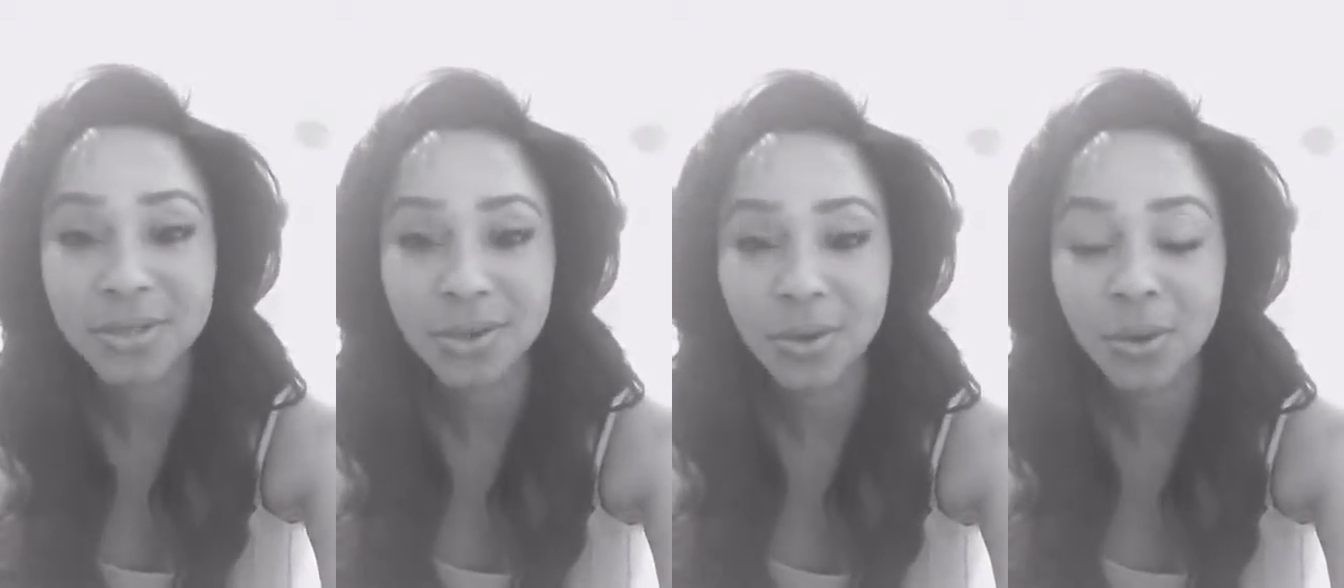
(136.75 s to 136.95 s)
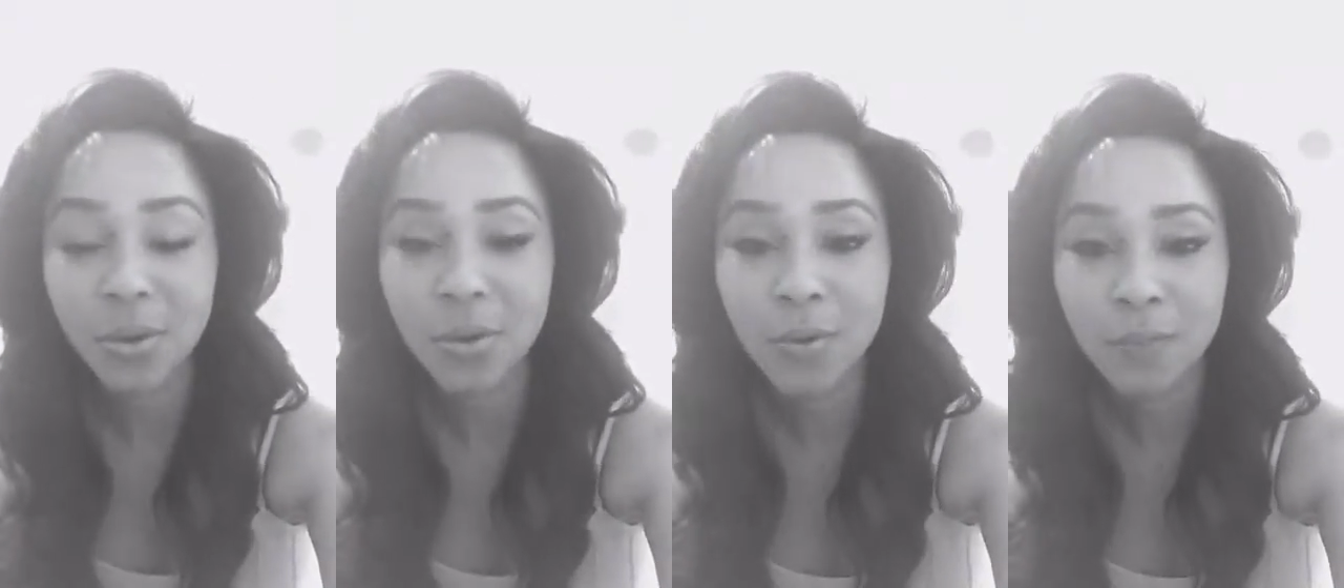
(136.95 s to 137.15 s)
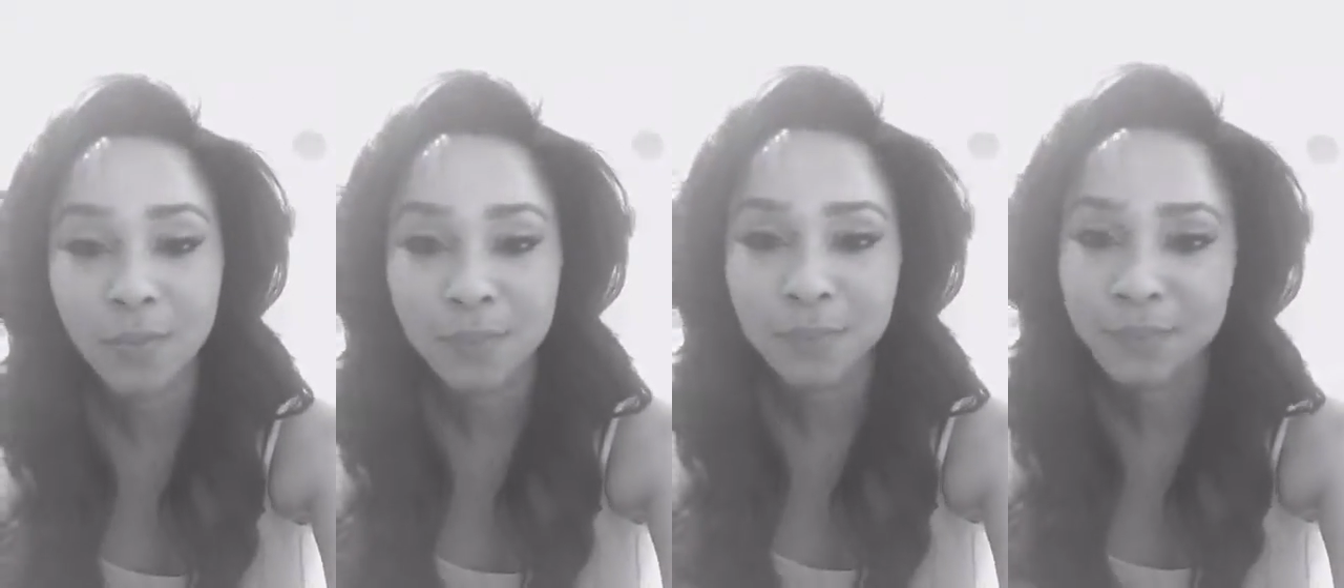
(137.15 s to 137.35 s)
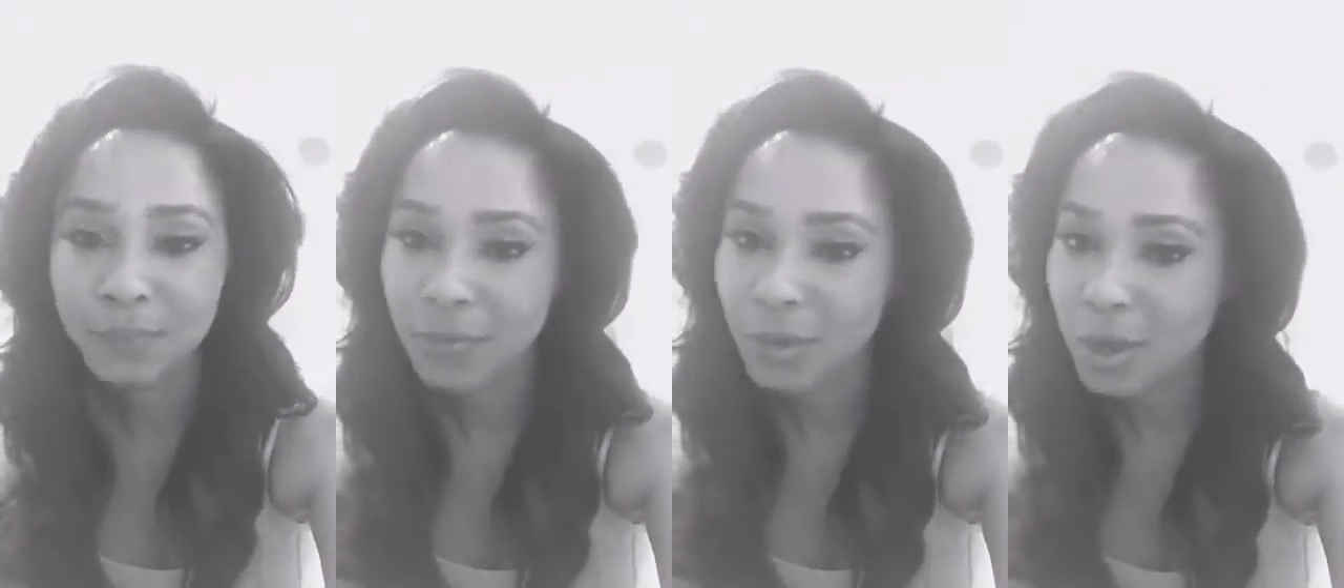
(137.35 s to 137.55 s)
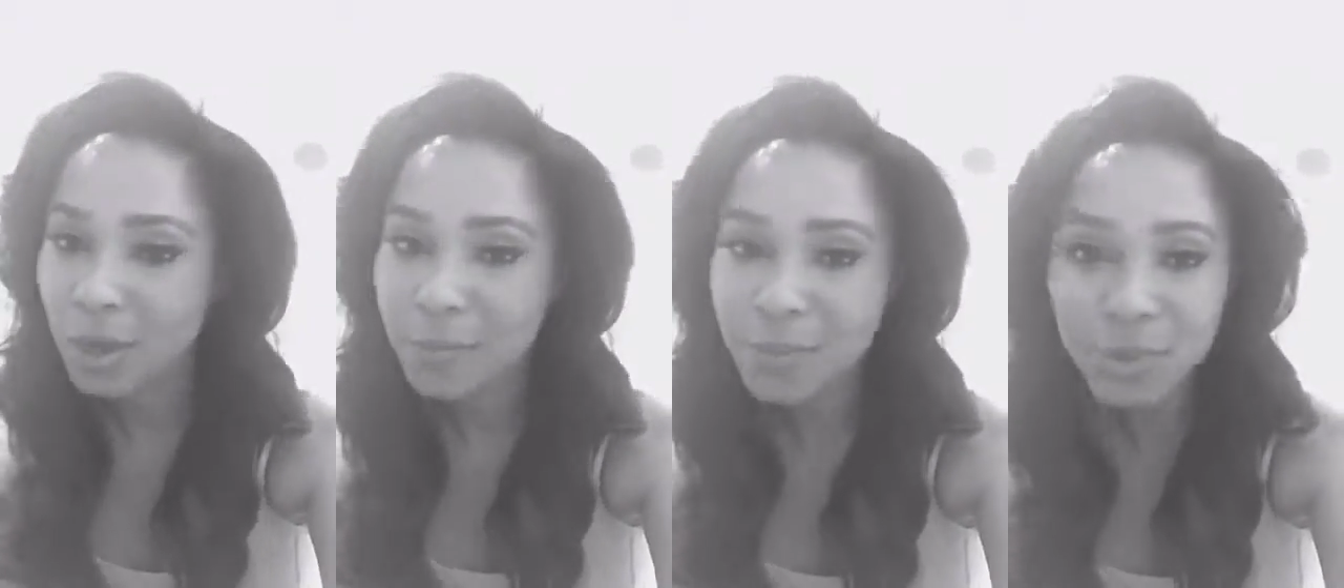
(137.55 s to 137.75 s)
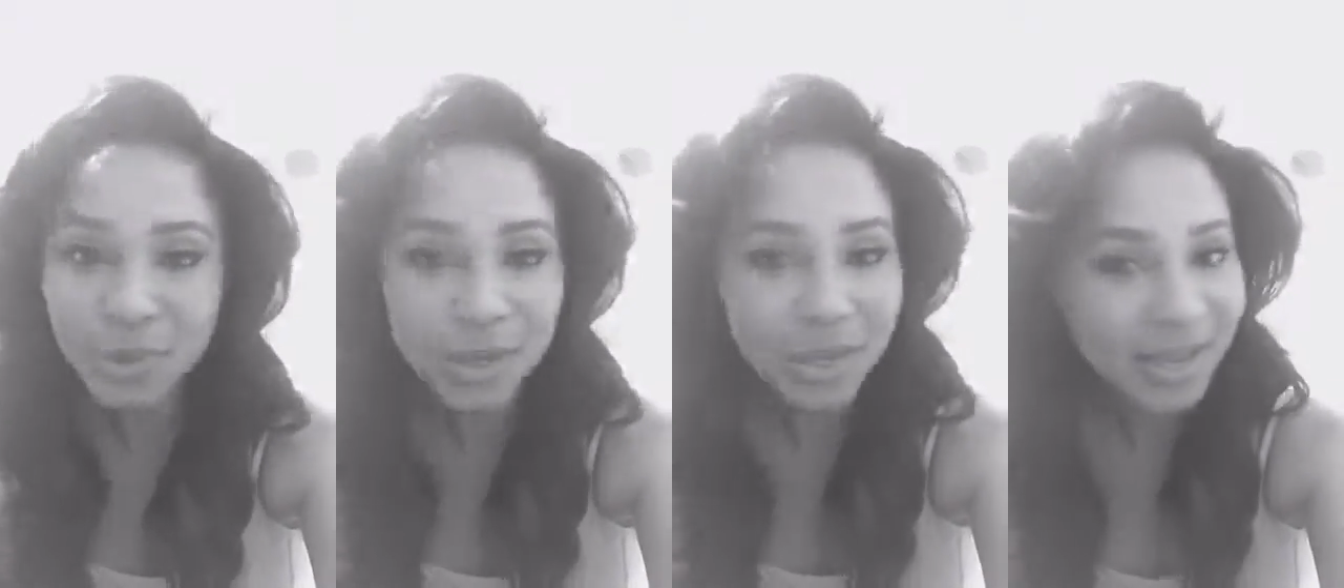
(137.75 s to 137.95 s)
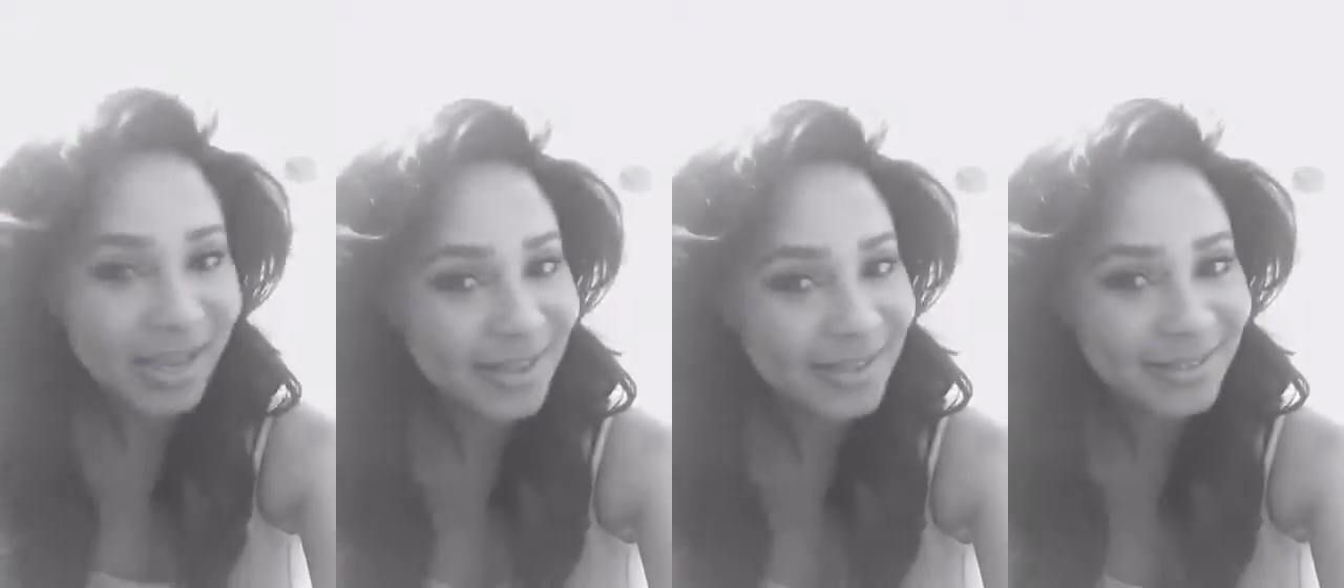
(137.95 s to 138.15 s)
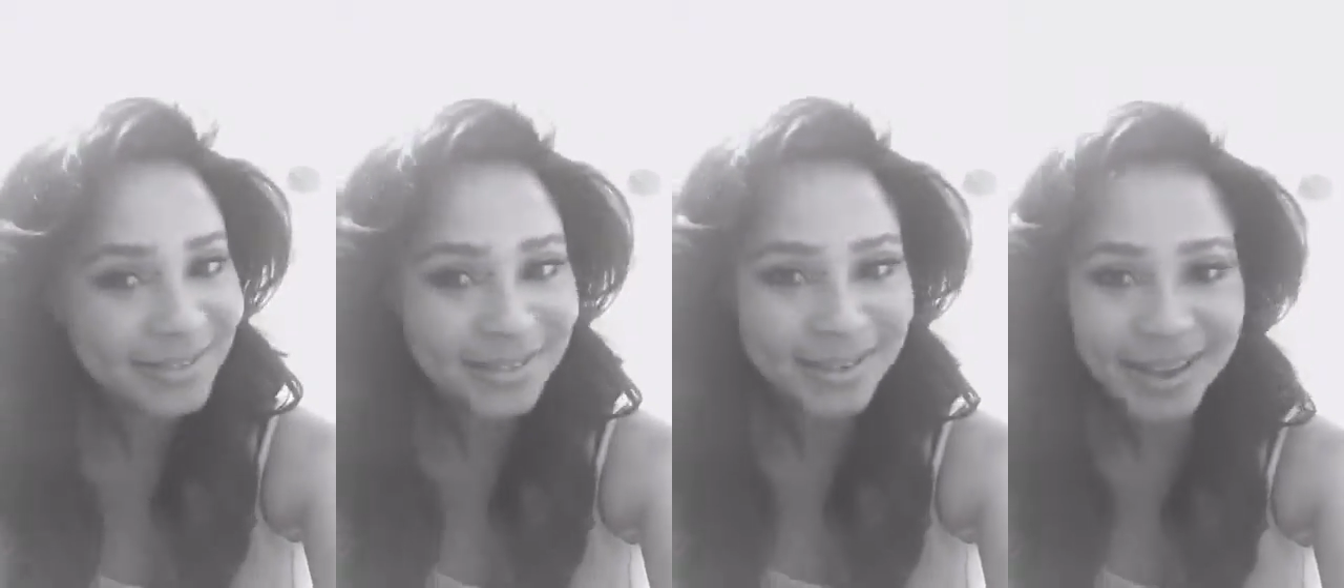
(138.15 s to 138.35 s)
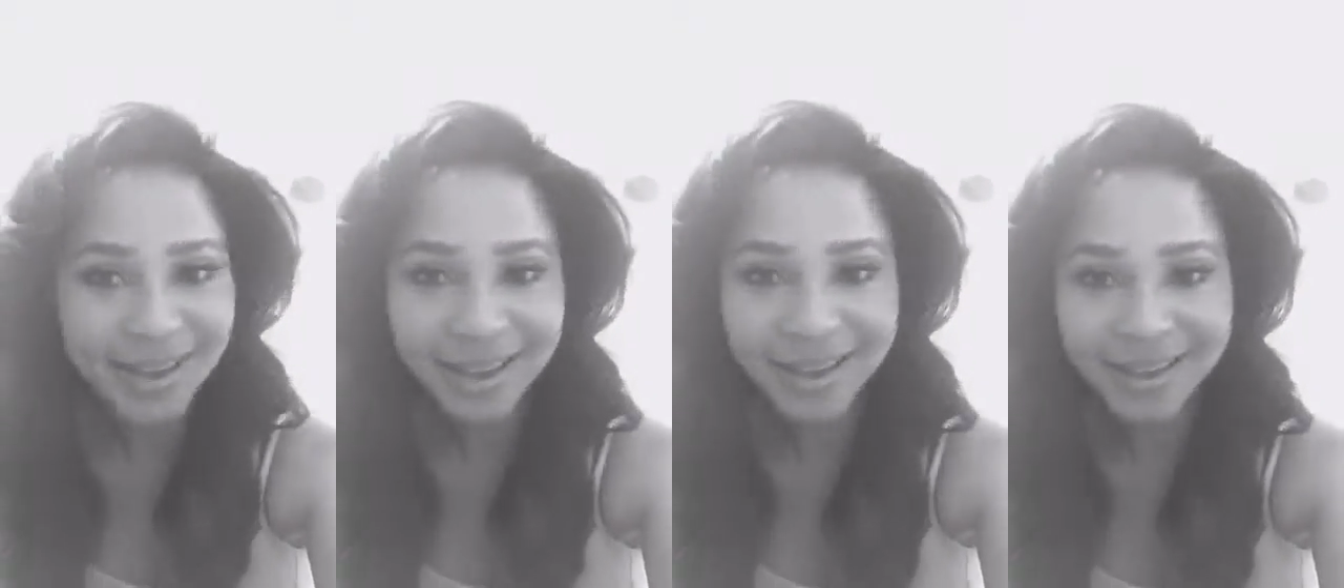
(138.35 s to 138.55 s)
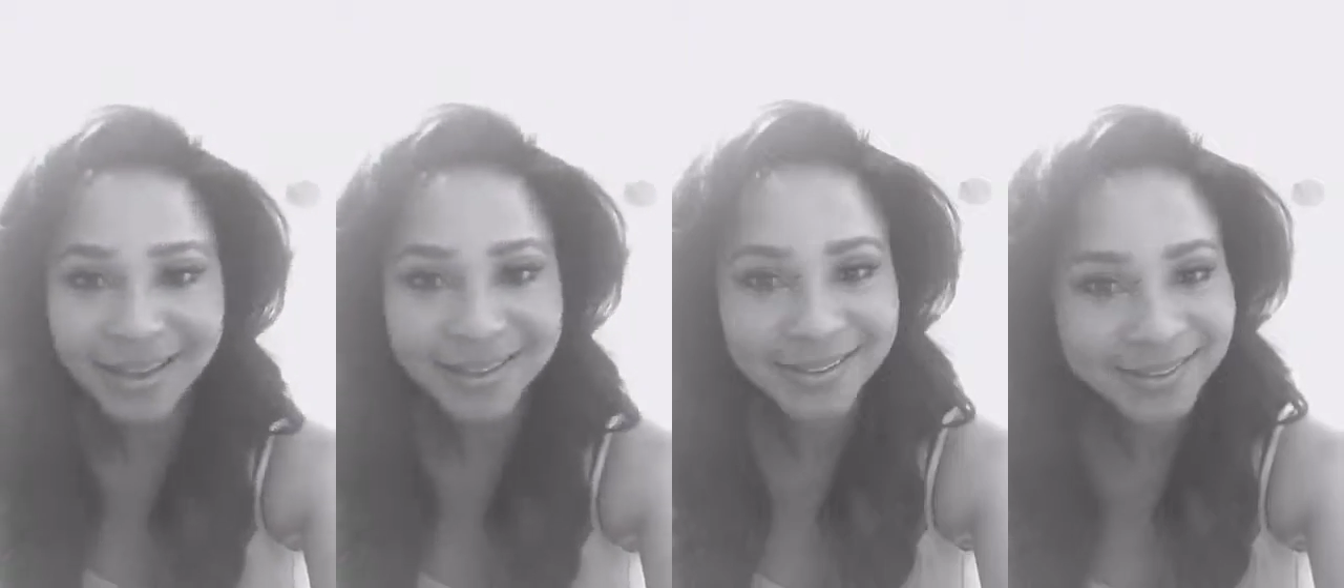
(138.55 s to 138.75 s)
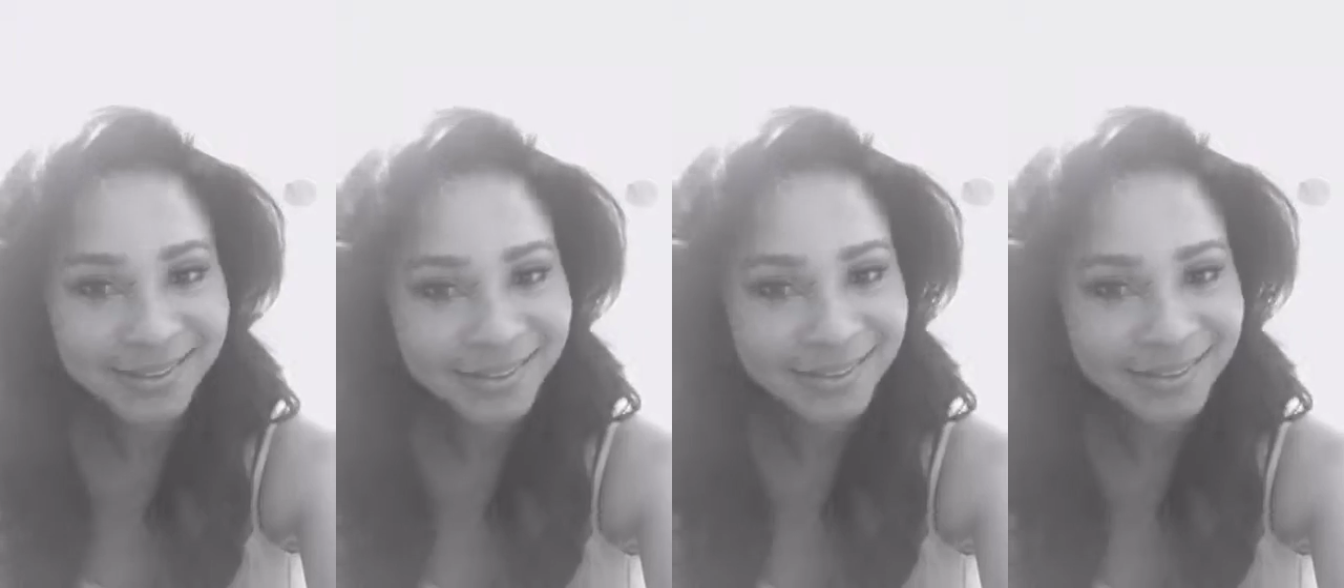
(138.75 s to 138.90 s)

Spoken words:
So communicate today.